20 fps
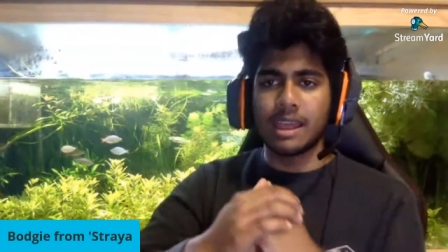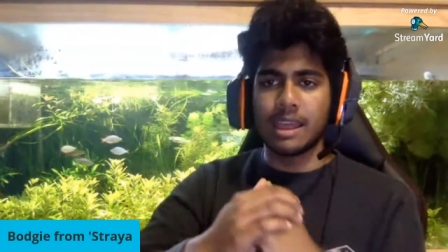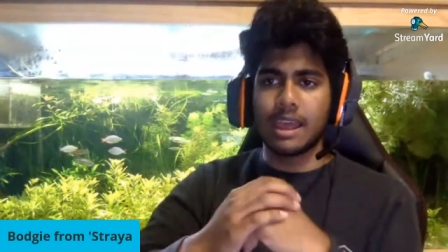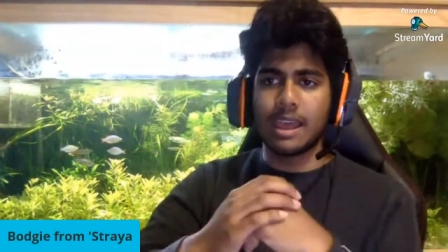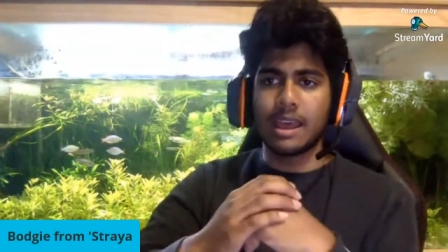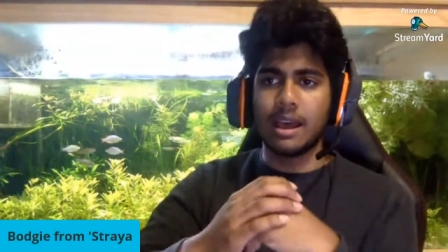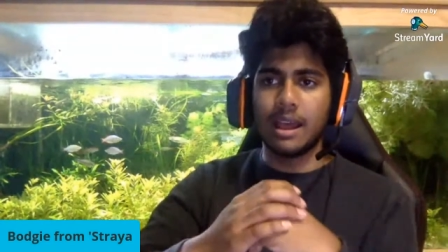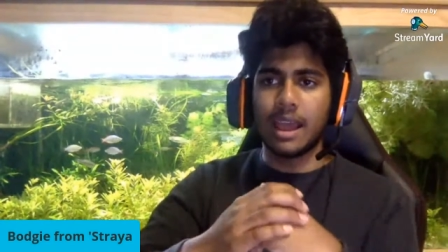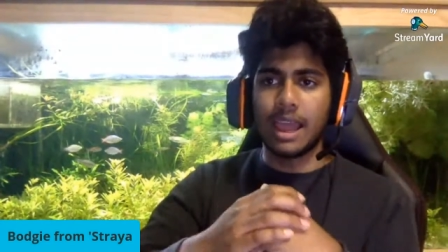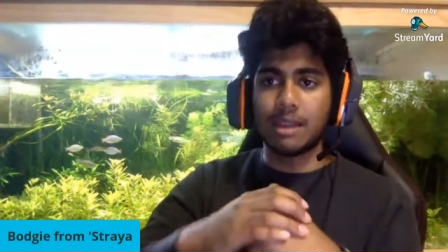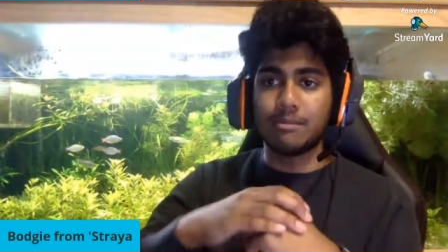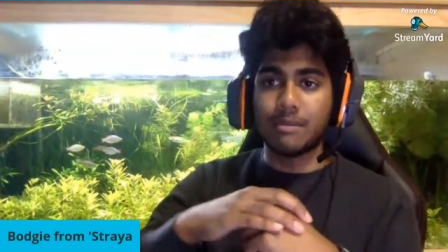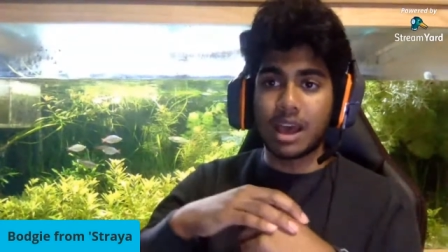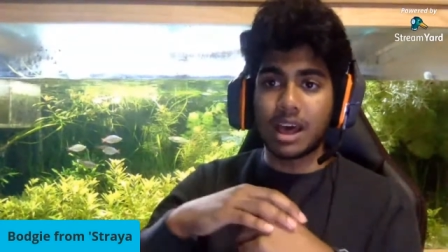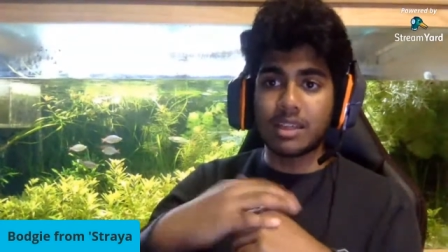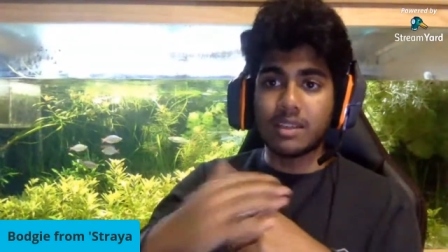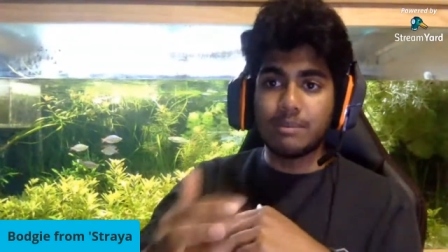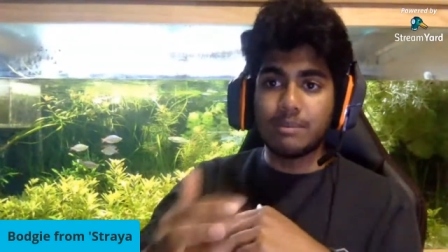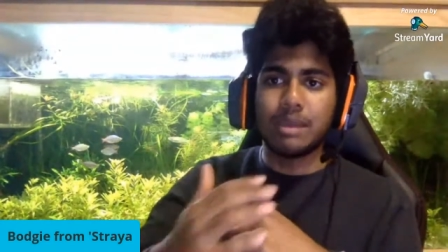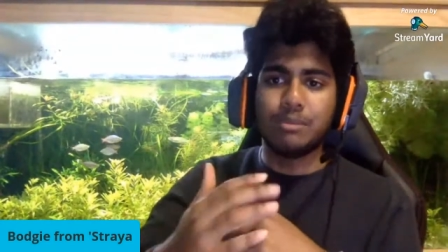uh, and
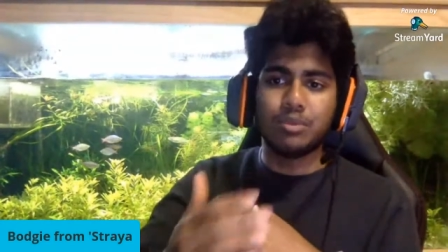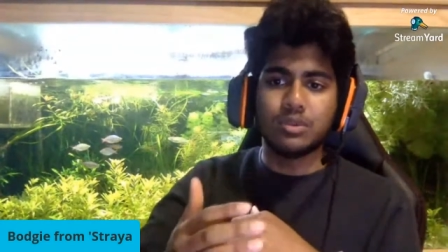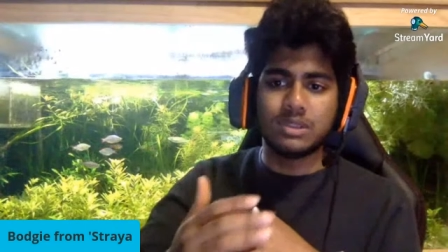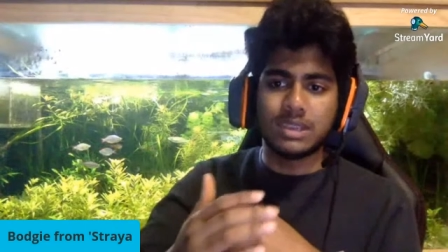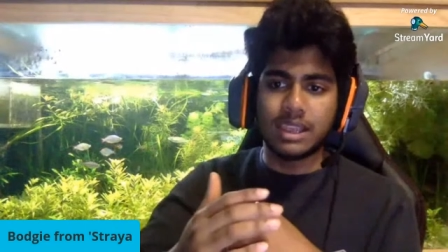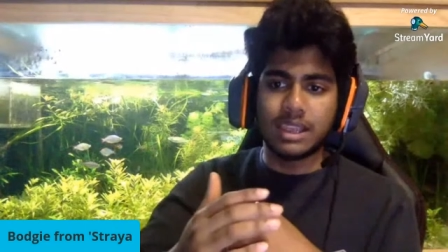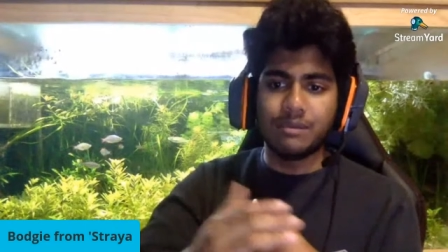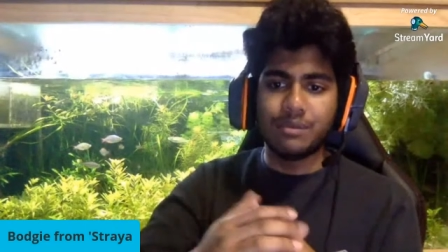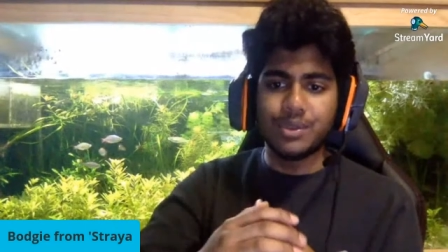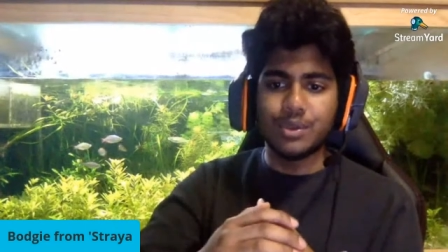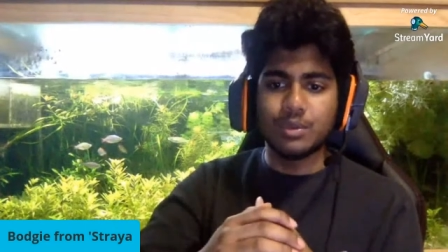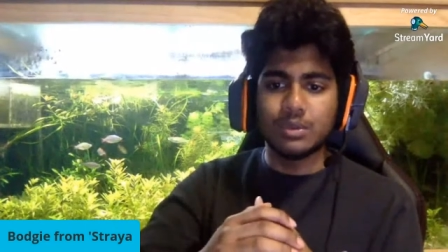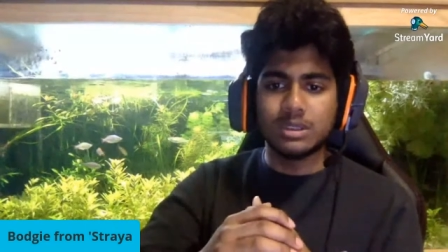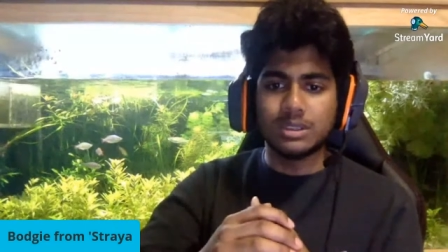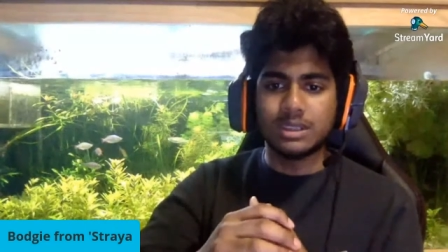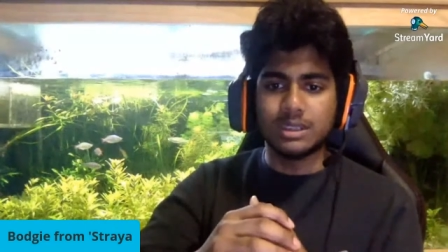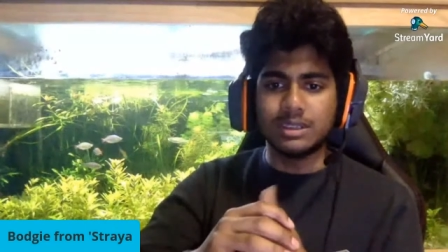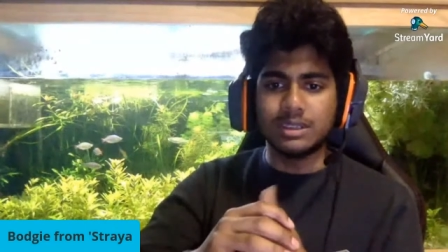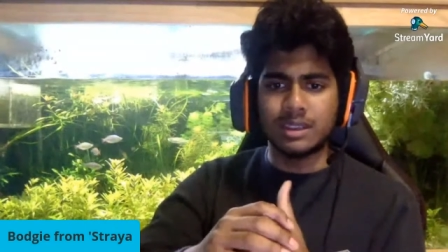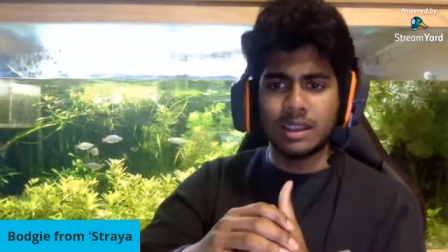other people's
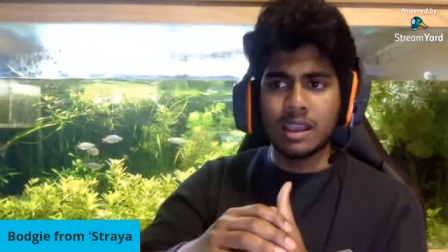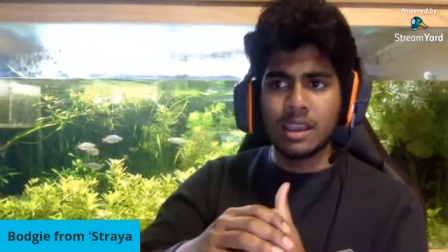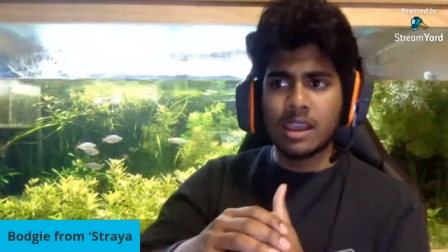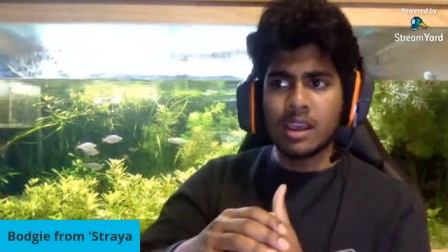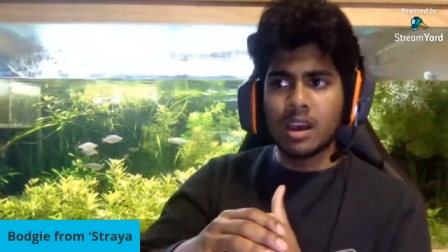influences.